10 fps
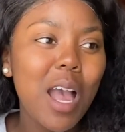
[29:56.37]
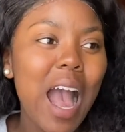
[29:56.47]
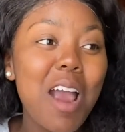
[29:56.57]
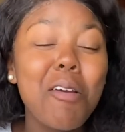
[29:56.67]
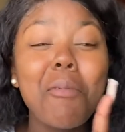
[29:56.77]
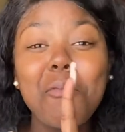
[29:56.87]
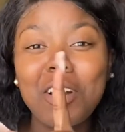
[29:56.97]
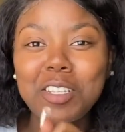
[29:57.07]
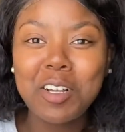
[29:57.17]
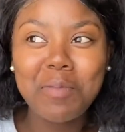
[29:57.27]
I remember when I
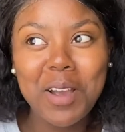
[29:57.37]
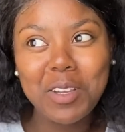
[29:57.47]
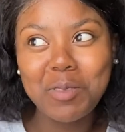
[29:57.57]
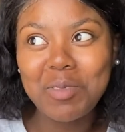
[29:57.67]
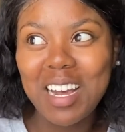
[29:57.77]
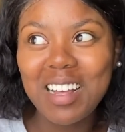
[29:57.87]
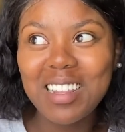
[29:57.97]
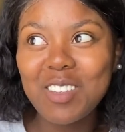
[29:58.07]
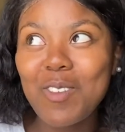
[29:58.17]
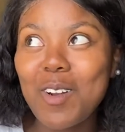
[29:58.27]
started my YouTube channel,
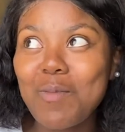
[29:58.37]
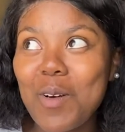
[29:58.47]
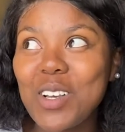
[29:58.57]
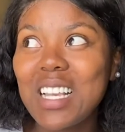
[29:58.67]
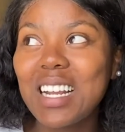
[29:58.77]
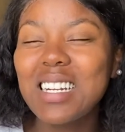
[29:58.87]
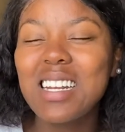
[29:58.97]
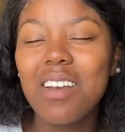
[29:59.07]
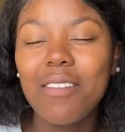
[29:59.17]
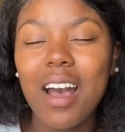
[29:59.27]
this friend of mine was like,
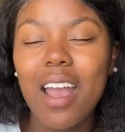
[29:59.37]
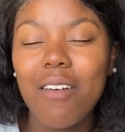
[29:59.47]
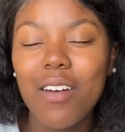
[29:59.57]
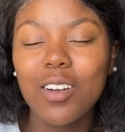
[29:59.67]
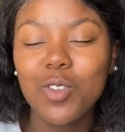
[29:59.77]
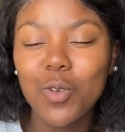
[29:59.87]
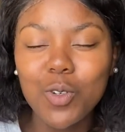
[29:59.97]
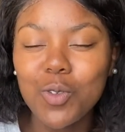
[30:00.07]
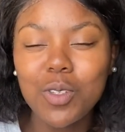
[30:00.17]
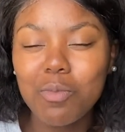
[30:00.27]
never ever don't
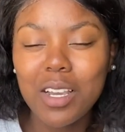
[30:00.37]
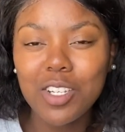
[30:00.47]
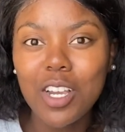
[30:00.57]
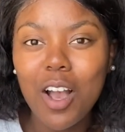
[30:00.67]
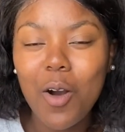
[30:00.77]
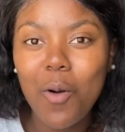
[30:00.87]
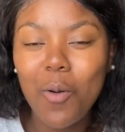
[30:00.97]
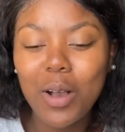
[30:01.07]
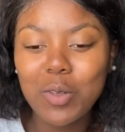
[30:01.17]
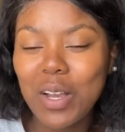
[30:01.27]
do smash or
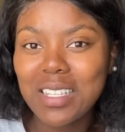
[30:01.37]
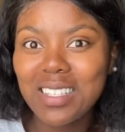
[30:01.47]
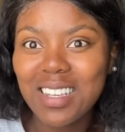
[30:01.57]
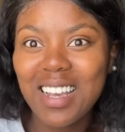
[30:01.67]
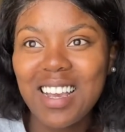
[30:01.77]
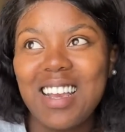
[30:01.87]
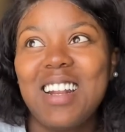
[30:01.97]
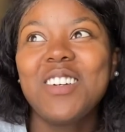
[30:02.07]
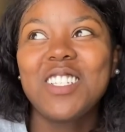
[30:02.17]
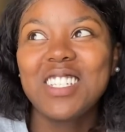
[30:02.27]
what's. And
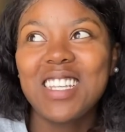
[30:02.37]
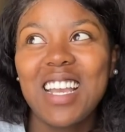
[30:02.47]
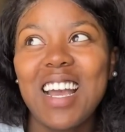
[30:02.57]
I was just like,